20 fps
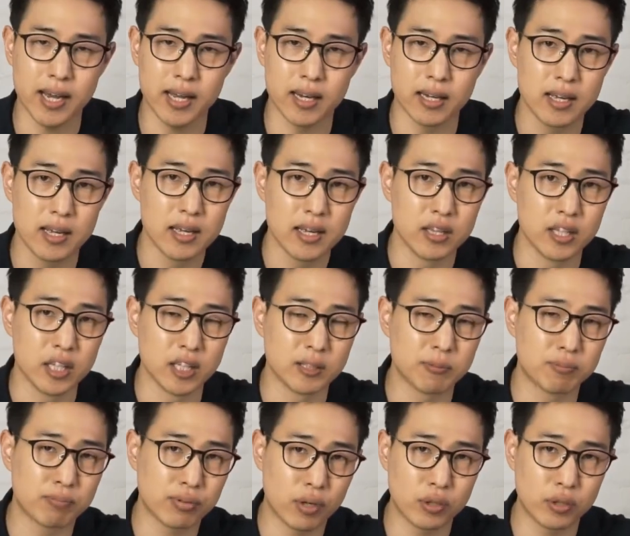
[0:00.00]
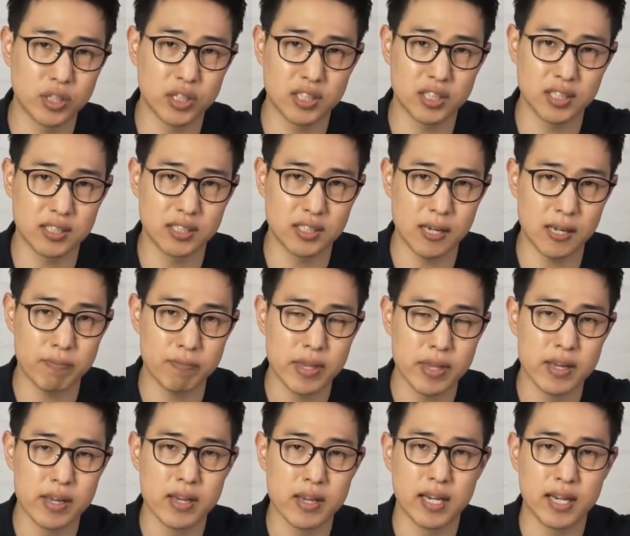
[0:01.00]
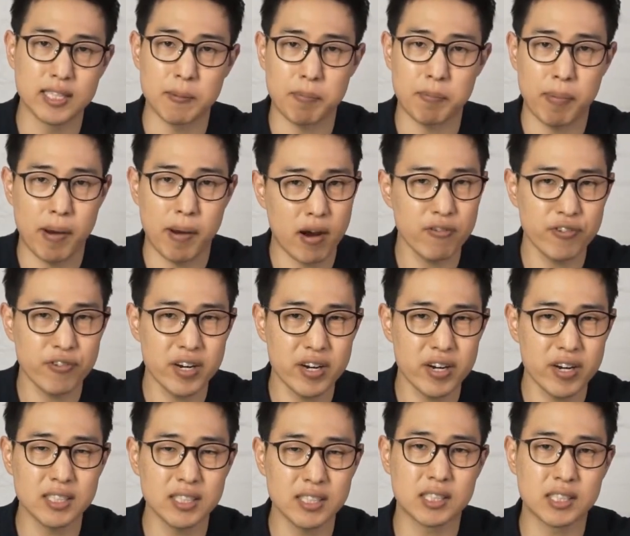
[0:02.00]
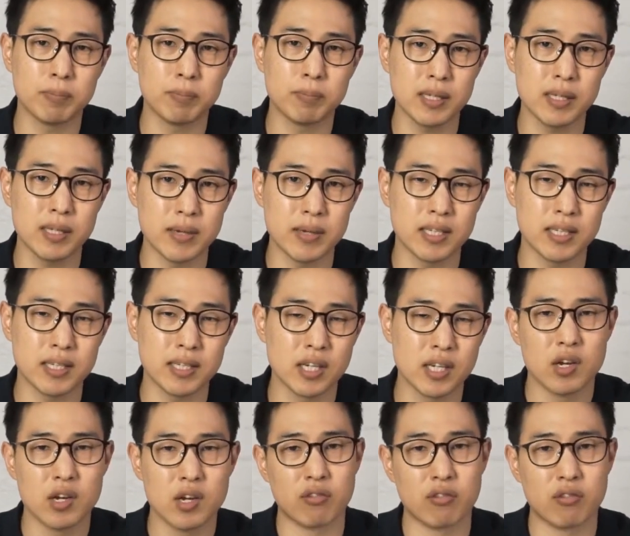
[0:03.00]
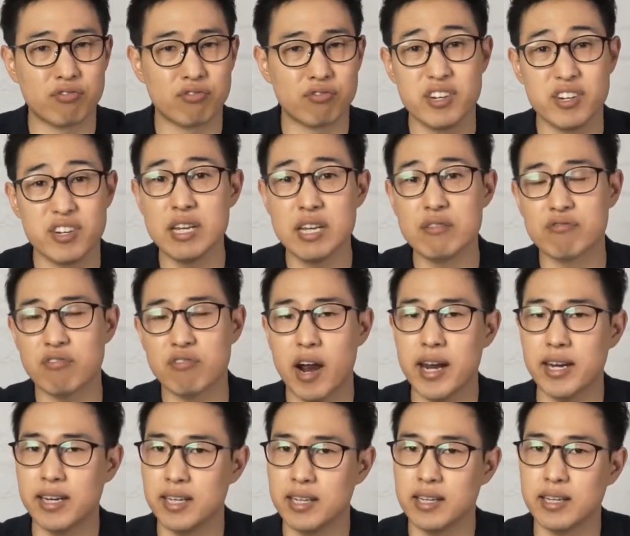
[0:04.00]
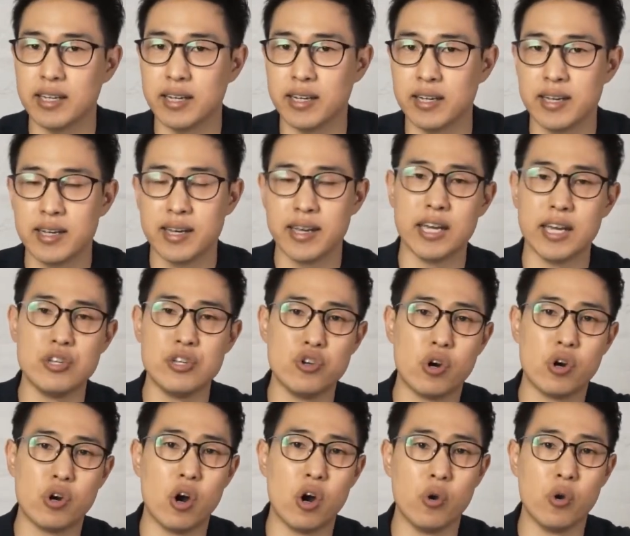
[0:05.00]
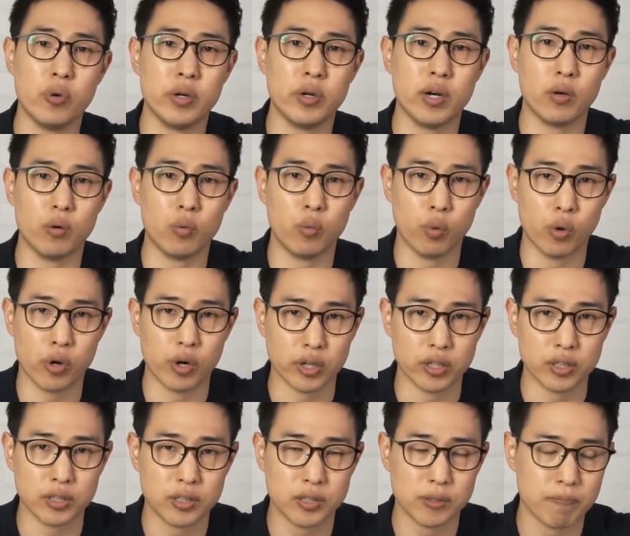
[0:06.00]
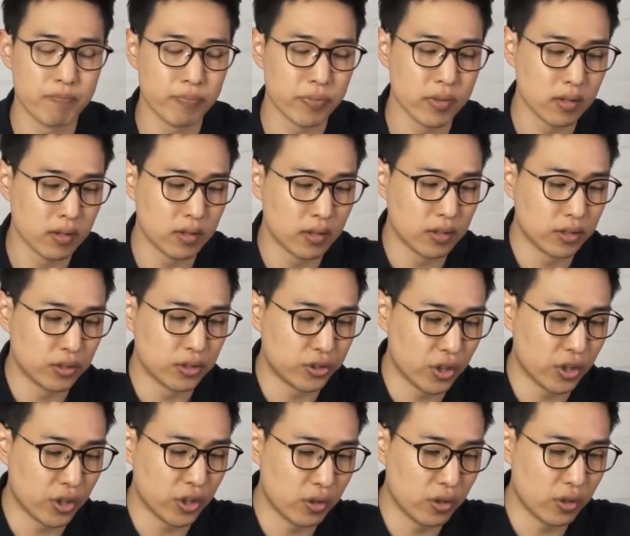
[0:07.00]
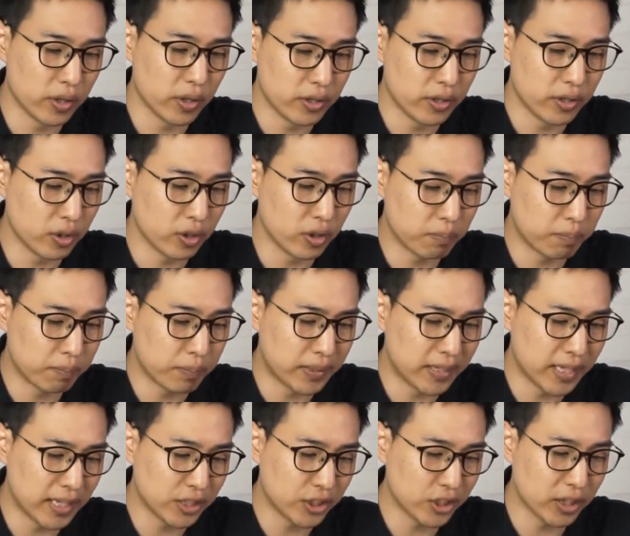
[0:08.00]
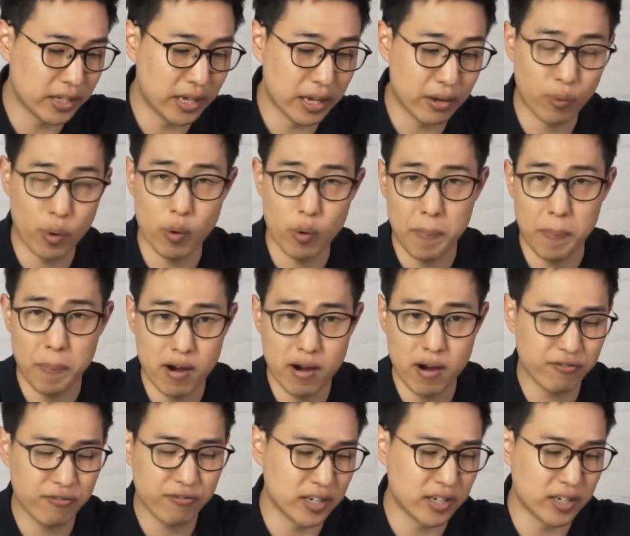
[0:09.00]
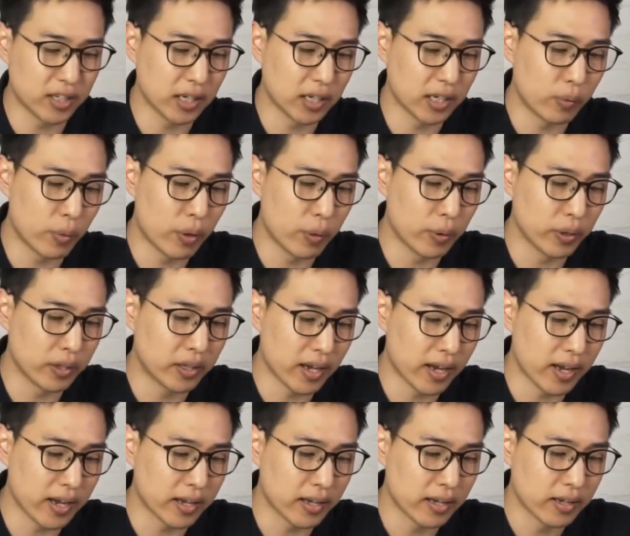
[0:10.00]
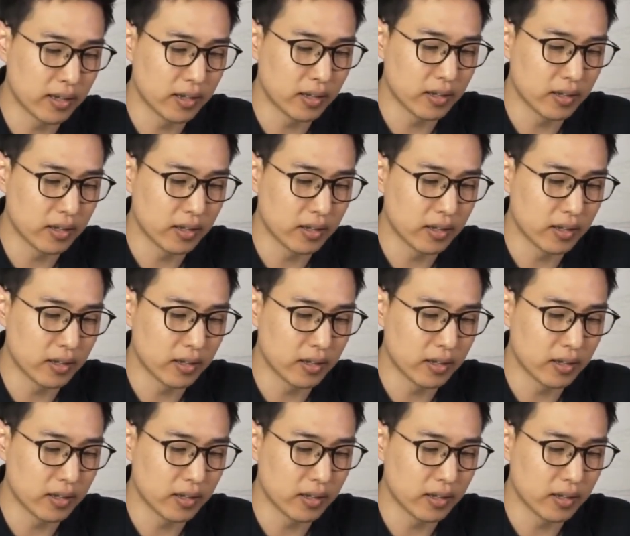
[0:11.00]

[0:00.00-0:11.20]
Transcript: and this processing step is that paraphrasing simply means rewriting it in your own words. So you'd potentially, if we were paraphrasing, we would take